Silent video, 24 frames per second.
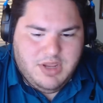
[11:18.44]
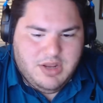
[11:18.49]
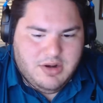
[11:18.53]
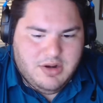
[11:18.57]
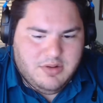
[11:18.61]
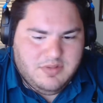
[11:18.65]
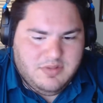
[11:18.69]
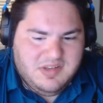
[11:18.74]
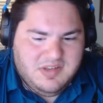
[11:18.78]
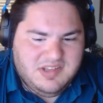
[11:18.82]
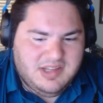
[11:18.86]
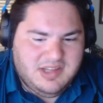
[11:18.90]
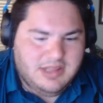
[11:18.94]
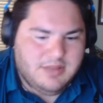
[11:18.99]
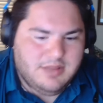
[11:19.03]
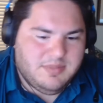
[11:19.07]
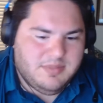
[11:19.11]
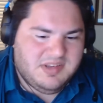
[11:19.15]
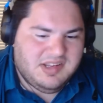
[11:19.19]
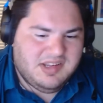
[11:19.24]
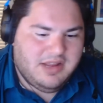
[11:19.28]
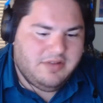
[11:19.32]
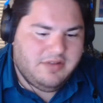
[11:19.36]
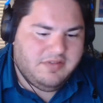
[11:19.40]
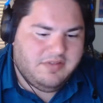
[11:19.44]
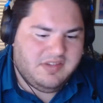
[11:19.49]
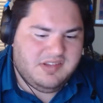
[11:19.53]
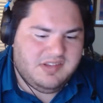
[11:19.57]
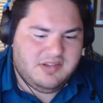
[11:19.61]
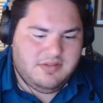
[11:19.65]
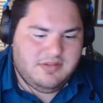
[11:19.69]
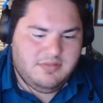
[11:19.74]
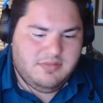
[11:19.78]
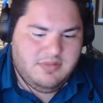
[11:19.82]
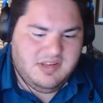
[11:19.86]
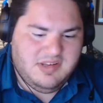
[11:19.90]
see
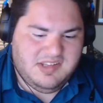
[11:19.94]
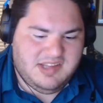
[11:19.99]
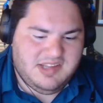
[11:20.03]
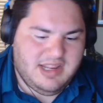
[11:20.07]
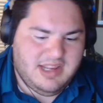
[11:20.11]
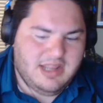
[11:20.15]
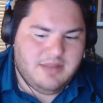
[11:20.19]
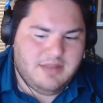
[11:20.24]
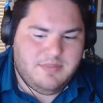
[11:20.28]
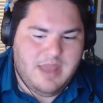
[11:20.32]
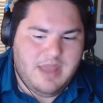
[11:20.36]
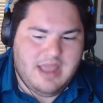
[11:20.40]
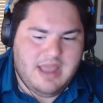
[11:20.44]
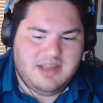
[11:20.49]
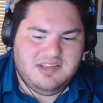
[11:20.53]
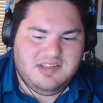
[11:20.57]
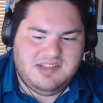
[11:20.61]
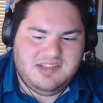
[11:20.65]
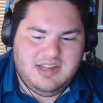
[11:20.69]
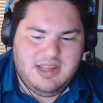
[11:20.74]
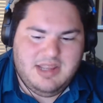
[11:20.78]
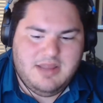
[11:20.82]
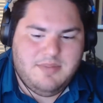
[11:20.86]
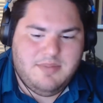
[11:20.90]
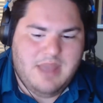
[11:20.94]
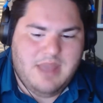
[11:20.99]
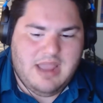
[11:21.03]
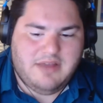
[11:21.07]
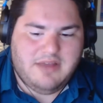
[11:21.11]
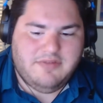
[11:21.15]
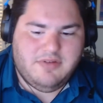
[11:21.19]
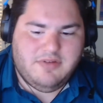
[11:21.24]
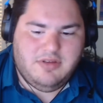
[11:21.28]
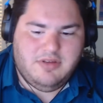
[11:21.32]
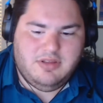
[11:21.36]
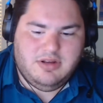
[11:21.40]
themselves sticking back
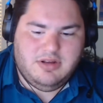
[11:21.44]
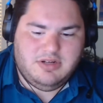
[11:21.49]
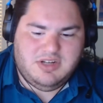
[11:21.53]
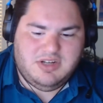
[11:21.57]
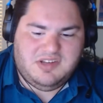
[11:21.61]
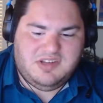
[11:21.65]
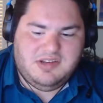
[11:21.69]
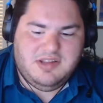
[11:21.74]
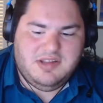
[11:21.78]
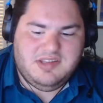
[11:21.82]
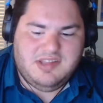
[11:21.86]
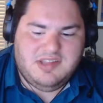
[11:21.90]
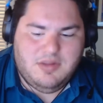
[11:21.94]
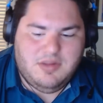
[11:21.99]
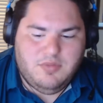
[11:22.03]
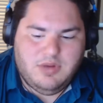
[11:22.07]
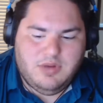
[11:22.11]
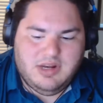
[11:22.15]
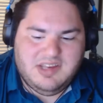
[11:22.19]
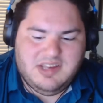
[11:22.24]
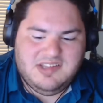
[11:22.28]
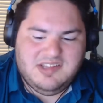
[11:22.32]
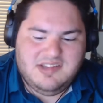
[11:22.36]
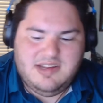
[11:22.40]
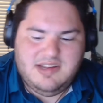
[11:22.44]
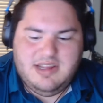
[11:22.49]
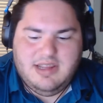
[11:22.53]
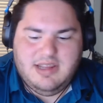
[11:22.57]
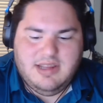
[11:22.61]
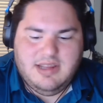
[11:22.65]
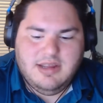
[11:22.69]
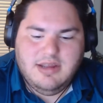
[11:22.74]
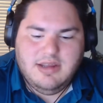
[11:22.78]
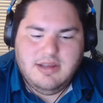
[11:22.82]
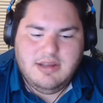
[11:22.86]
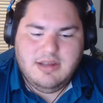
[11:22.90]
further just because they want to
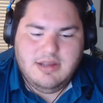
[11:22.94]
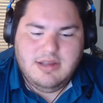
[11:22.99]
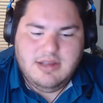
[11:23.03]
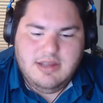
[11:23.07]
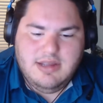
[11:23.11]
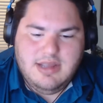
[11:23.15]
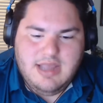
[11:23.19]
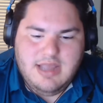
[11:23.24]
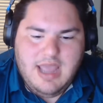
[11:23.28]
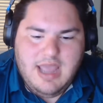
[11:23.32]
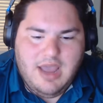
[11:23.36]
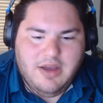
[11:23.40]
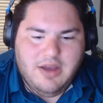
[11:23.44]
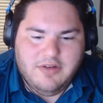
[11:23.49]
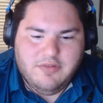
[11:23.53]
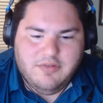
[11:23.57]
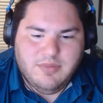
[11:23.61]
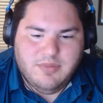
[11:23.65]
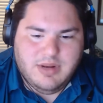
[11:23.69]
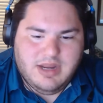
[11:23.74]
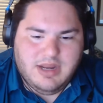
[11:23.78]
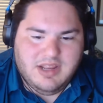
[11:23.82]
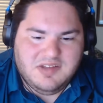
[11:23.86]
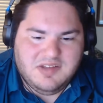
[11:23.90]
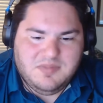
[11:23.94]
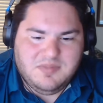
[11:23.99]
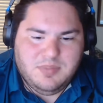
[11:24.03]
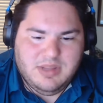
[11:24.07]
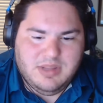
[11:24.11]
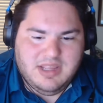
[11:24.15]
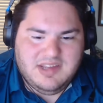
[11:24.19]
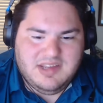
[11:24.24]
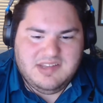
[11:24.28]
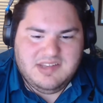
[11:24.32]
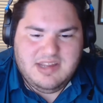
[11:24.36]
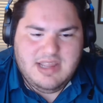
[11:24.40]
see how everybody else
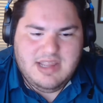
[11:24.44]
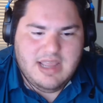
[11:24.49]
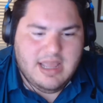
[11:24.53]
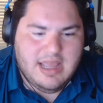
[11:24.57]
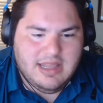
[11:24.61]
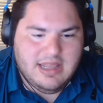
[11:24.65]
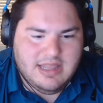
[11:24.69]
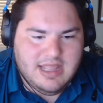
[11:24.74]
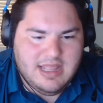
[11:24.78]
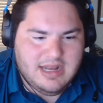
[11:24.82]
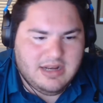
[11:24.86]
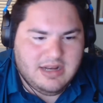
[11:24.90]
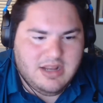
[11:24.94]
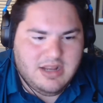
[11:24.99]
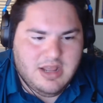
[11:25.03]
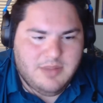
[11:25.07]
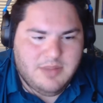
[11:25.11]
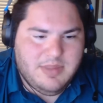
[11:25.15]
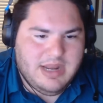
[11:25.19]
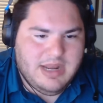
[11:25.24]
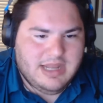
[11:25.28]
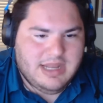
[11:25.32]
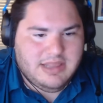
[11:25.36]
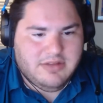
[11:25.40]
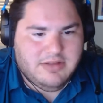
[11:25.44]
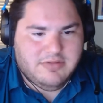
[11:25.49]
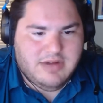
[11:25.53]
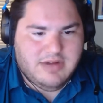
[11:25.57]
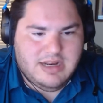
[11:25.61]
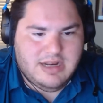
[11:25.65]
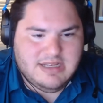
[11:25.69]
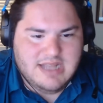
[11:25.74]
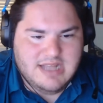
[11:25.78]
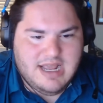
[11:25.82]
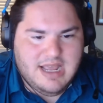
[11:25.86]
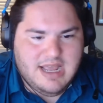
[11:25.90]
plays it and then come in at the right
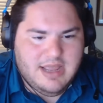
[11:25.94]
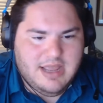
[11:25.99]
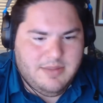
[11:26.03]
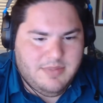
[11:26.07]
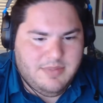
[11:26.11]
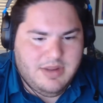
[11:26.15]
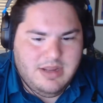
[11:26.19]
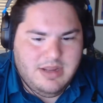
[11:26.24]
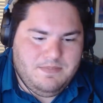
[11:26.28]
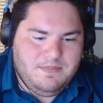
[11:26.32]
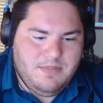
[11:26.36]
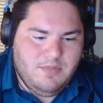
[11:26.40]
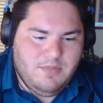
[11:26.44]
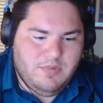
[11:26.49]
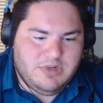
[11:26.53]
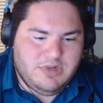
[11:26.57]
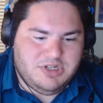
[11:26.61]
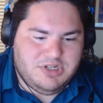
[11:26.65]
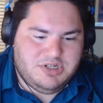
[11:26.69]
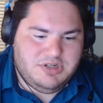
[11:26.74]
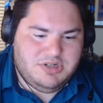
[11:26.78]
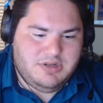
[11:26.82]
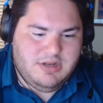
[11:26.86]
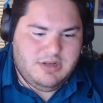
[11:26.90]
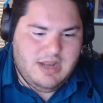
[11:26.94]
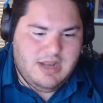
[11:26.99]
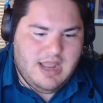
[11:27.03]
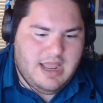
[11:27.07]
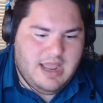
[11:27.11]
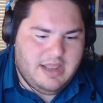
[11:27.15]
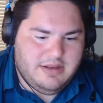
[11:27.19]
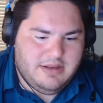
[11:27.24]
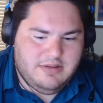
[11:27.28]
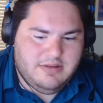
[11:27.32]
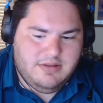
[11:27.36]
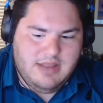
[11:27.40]
time, which
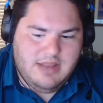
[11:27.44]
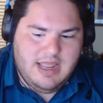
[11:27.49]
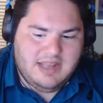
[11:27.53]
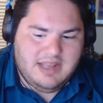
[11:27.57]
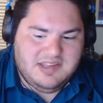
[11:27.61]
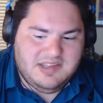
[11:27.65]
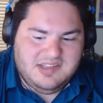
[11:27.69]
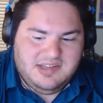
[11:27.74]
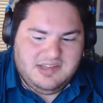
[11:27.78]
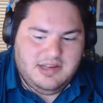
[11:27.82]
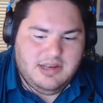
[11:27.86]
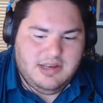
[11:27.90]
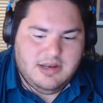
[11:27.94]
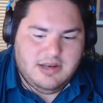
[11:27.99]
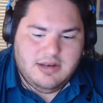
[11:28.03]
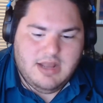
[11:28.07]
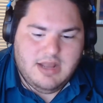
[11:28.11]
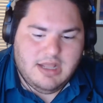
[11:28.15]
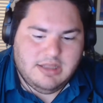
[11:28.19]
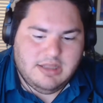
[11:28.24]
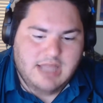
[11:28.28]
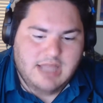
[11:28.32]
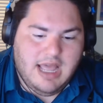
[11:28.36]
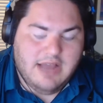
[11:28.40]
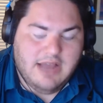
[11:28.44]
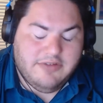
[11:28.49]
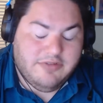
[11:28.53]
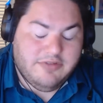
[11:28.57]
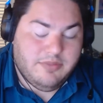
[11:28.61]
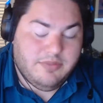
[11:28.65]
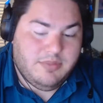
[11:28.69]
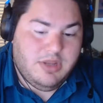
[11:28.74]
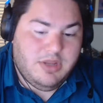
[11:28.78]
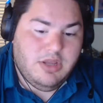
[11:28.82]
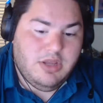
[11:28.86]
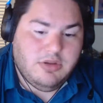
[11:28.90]
I had seen a lot
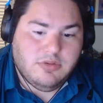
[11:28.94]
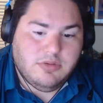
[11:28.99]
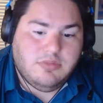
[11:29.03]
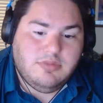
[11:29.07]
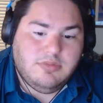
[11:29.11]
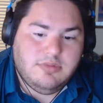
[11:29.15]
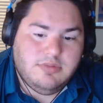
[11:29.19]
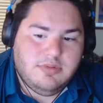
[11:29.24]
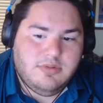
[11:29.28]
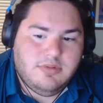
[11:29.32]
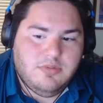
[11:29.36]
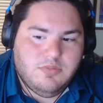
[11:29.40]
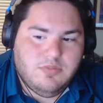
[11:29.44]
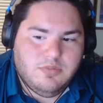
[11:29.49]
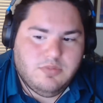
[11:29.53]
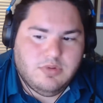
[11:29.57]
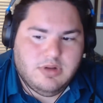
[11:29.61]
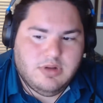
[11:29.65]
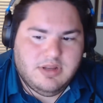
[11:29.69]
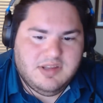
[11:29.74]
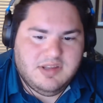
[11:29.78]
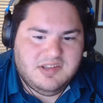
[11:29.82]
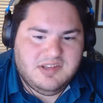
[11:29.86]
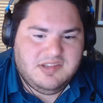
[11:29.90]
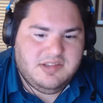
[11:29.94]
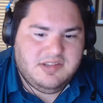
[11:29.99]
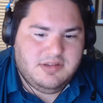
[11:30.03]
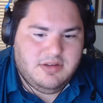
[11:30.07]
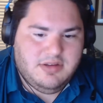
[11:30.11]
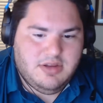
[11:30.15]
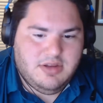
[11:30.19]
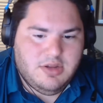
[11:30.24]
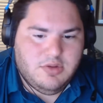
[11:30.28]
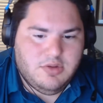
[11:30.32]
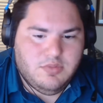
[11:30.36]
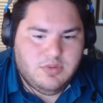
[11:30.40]
from you. Was
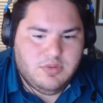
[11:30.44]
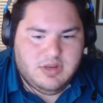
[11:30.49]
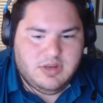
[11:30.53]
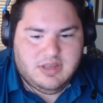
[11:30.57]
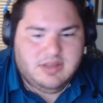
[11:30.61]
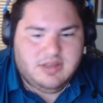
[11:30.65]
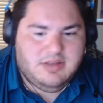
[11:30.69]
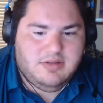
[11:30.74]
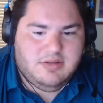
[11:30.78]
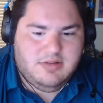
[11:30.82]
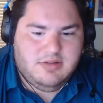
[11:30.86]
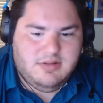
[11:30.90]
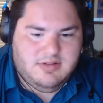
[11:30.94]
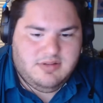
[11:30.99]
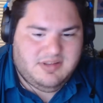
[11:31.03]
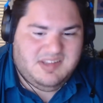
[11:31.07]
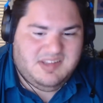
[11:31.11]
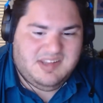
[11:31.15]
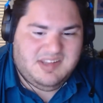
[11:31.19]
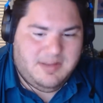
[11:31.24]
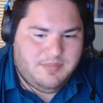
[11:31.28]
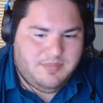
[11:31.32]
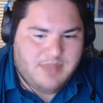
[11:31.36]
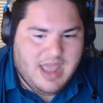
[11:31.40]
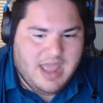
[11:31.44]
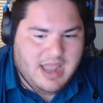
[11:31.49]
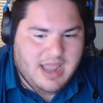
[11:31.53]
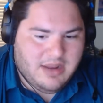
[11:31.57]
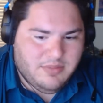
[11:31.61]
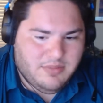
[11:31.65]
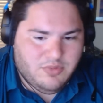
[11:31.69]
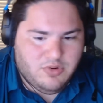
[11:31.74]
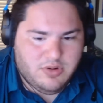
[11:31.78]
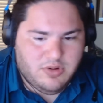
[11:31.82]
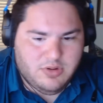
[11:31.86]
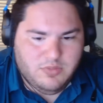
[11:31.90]
you would sit back
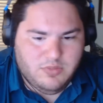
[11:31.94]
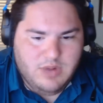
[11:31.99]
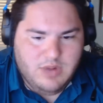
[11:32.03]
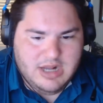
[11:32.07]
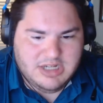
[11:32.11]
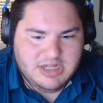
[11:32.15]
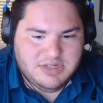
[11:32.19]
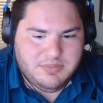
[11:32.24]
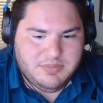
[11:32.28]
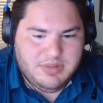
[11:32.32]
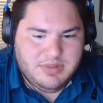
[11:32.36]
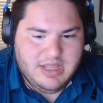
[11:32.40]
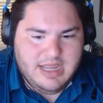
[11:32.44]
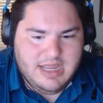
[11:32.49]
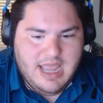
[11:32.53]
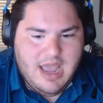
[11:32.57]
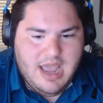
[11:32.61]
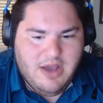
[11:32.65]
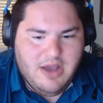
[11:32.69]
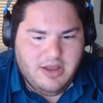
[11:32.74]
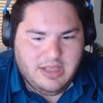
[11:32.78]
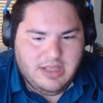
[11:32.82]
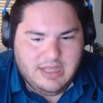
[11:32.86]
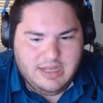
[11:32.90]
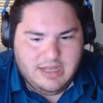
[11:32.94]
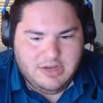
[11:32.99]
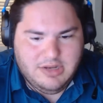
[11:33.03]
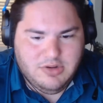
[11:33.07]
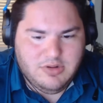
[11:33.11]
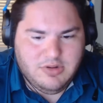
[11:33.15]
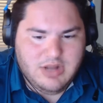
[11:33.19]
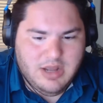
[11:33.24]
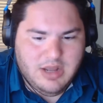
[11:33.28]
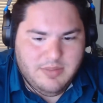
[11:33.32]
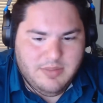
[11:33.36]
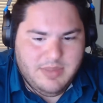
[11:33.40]
more, watch it play out, and then
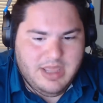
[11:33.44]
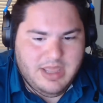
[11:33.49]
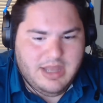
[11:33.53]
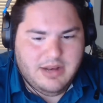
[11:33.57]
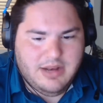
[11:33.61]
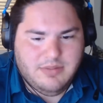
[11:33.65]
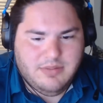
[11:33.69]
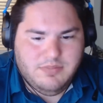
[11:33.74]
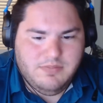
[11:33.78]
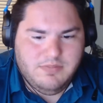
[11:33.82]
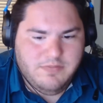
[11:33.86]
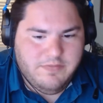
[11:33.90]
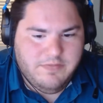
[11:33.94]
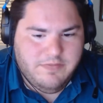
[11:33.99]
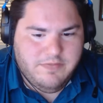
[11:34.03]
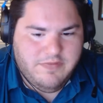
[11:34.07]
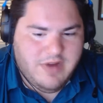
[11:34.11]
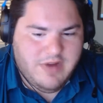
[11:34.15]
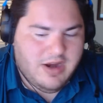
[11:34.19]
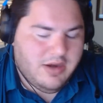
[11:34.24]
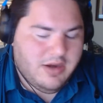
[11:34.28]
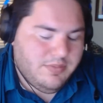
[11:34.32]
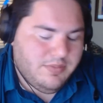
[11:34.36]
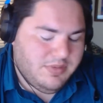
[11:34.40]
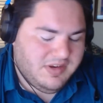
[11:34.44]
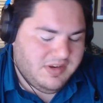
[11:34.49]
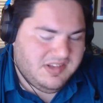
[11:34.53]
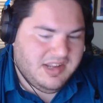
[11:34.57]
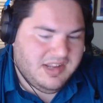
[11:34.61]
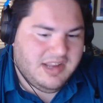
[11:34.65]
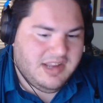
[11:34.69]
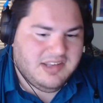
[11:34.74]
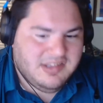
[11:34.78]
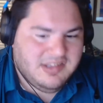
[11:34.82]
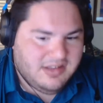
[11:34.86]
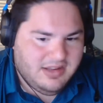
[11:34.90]
you'd come in very
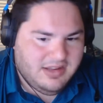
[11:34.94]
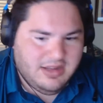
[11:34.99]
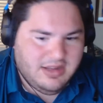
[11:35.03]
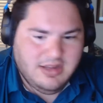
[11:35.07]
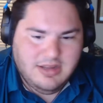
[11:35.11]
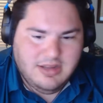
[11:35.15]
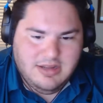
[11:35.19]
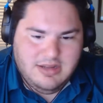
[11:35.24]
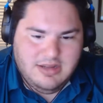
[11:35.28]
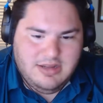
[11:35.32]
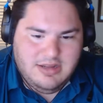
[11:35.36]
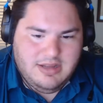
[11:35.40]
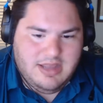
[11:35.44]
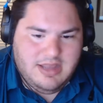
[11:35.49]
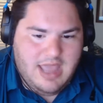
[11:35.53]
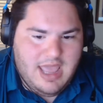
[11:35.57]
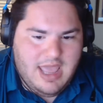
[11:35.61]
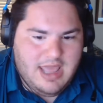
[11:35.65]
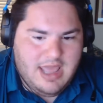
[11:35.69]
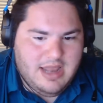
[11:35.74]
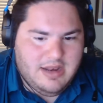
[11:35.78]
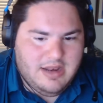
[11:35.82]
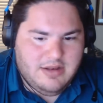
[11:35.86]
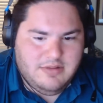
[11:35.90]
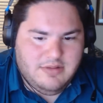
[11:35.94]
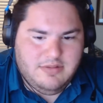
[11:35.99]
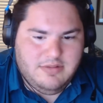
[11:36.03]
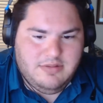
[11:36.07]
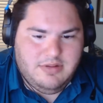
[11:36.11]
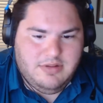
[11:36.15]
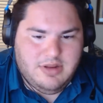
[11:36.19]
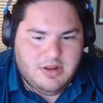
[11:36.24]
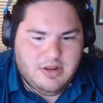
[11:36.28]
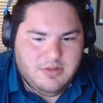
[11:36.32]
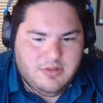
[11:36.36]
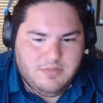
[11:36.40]
precisely and
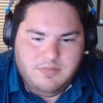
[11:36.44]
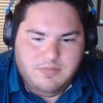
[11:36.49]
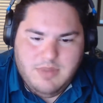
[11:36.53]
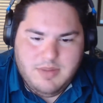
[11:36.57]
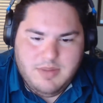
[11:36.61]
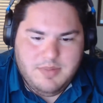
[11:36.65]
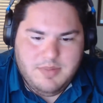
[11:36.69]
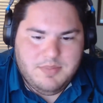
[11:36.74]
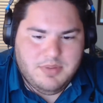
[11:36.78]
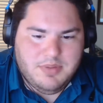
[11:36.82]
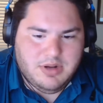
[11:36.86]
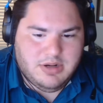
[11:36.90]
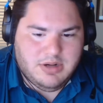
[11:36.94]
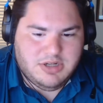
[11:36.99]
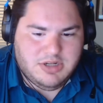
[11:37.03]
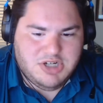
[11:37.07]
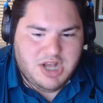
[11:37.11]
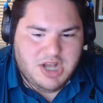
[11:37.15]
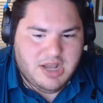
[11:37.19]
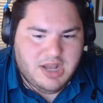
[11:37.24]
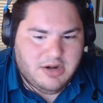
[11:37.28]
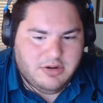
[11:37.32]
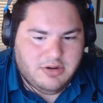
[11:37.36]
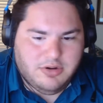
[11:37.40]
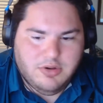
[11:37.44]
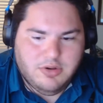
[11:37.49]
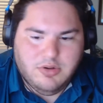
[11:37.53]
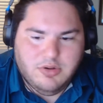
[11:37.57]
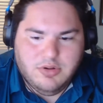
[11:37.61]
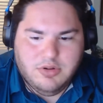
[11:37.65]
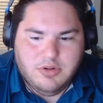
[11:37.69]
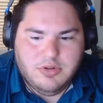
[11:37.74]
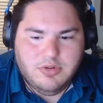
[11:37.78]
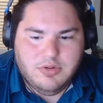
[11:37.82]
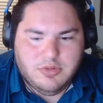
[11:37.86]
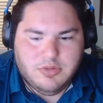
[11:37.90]
maybe put a shot on
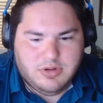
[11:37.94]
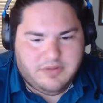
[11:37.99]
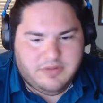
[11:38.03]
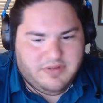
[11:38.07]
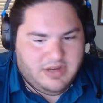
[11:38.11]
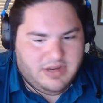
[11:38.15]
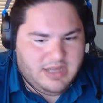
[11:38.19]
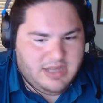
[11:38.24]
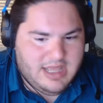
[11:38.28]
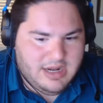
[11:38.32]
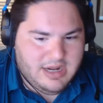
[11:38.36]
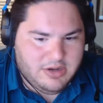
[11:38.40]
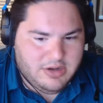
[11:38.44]
goal or even get a